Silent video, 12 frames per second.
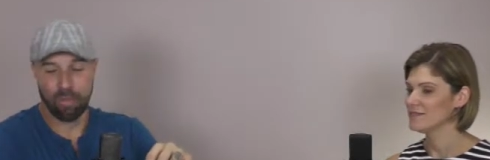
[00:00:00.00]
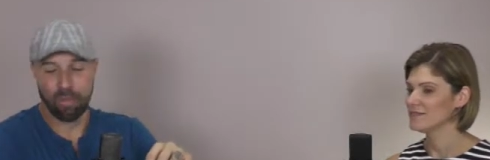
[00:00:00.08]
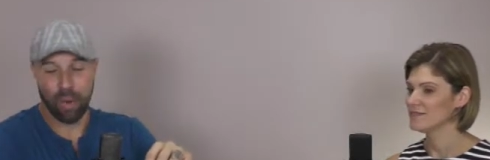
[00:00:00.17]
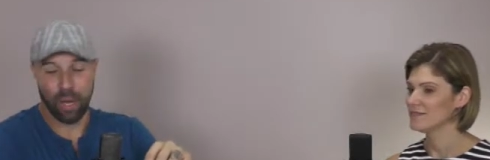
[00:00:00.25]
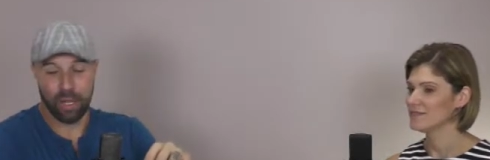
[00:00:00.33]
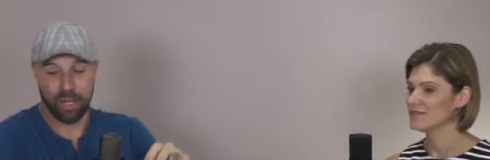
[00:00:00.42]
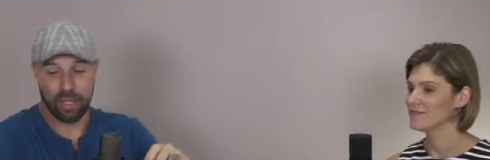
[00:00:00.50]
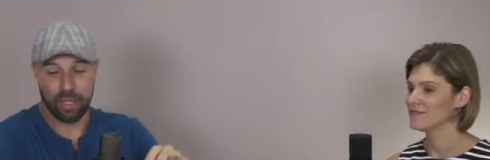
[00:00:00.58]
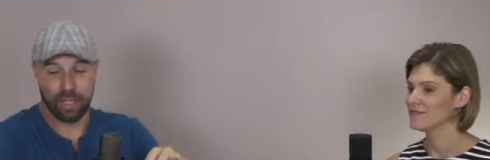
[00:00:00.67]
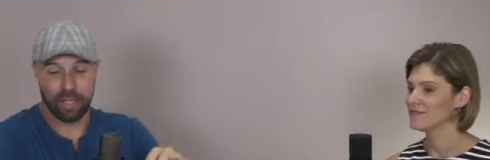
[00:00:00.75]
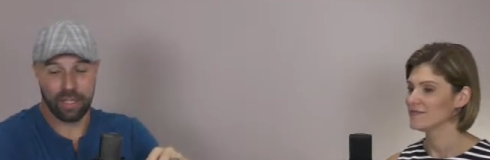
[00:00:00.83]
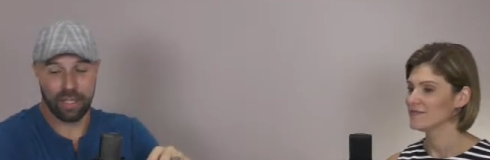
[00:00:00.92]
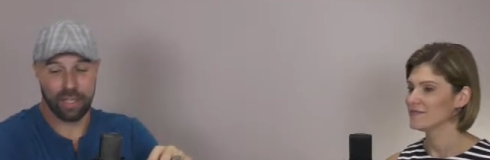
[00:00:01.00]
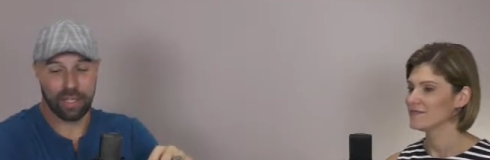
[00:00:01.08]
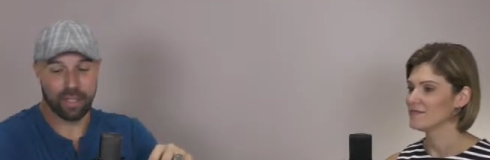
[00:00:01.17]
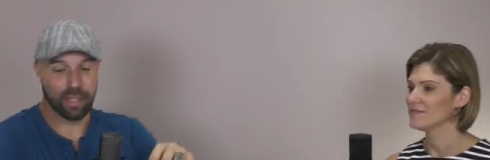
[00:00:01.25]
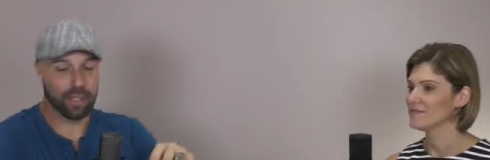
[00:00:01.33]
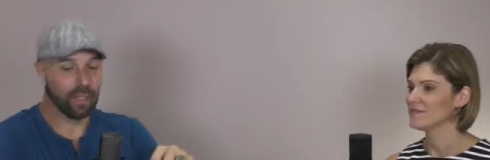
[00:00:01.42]
Speaker 1: But
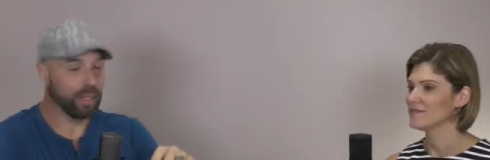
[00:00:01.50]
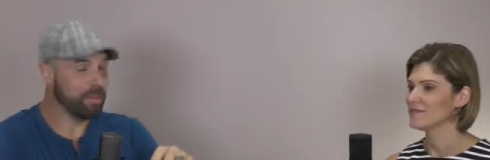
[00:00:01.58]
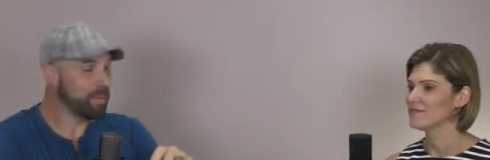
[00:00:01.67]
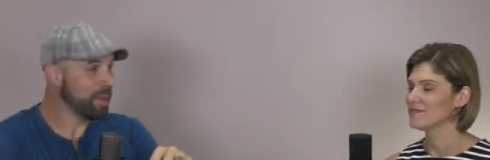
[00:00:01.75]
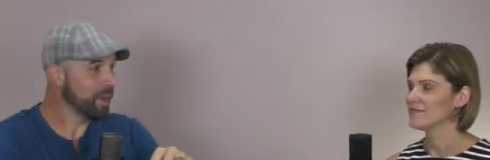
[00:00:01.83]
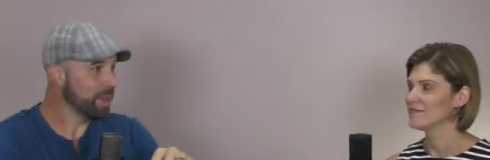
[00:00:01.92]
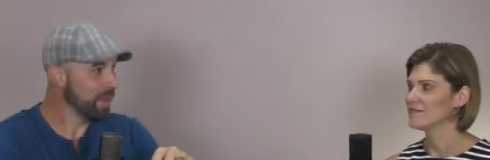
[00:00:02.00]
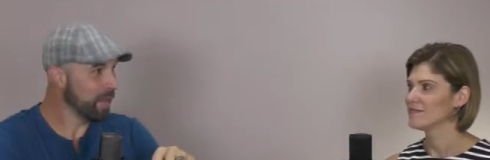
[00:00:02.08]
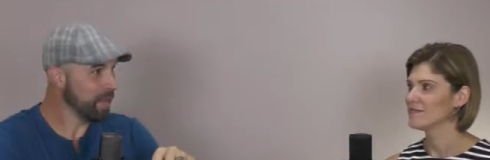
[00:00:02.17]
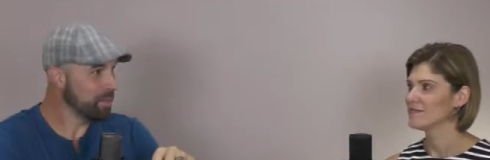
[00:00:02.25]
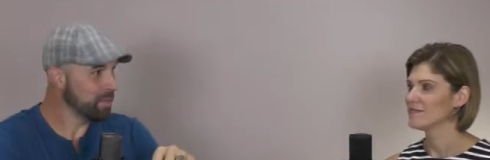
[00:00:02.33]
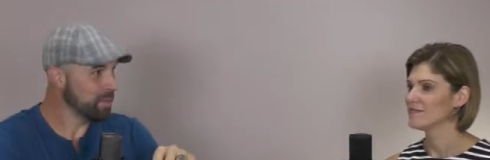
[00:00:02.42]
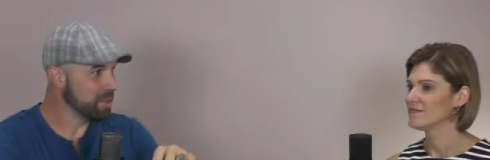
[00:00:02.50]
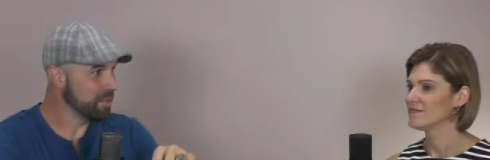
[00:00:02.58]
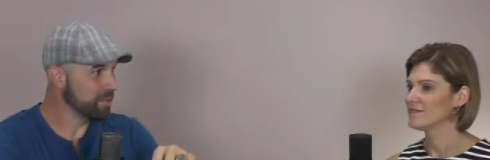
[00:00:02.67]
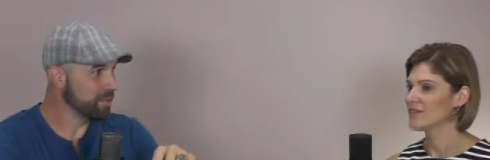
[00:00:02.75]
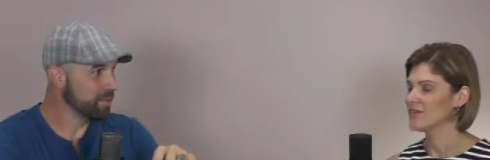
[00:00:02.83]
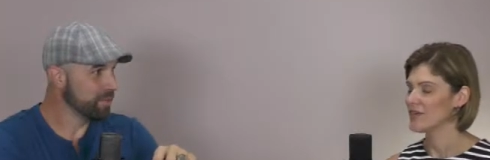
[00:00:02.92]
the Olympic Games.
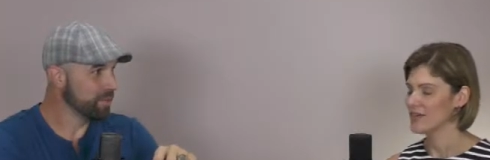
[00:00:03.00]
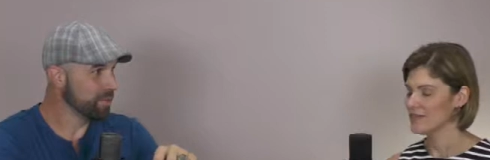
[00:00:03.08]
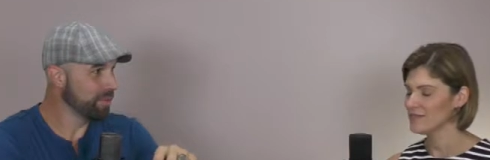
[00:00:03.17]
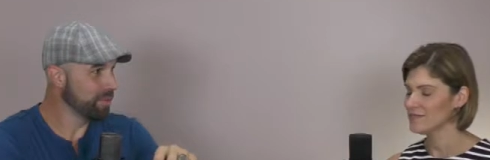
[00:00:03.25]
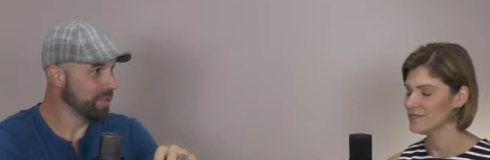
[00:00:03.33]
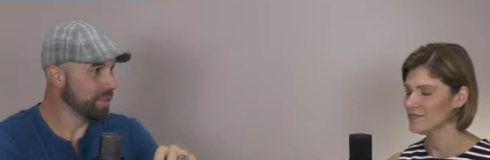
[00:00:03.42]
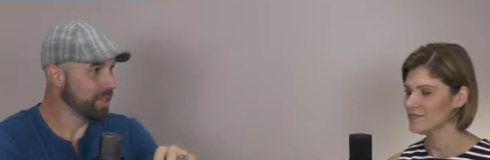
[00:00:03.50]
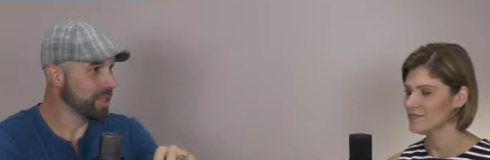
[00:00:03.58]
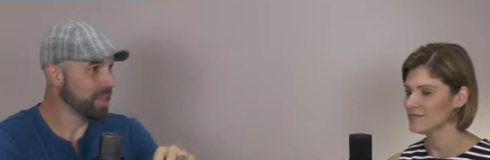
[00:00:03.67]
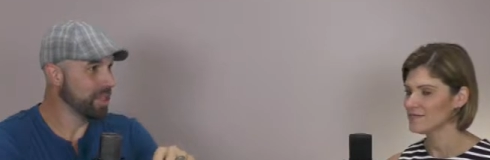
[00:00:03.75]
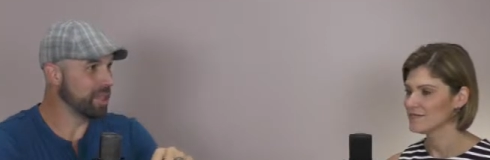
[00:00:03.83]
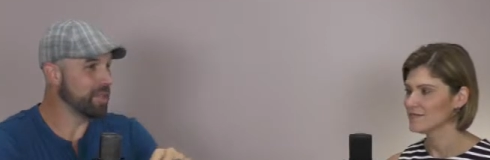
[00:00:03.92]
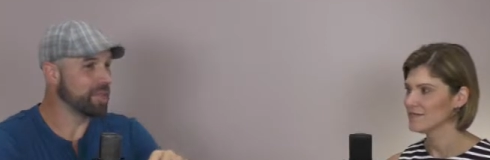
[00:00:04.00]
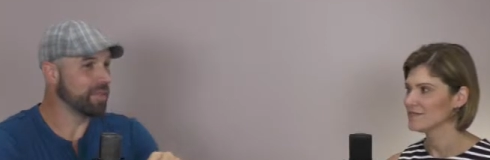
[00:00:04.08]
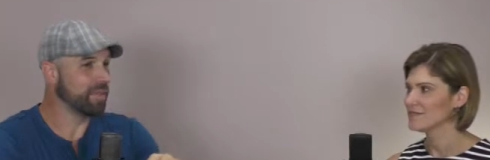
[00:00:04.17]
Okay there was a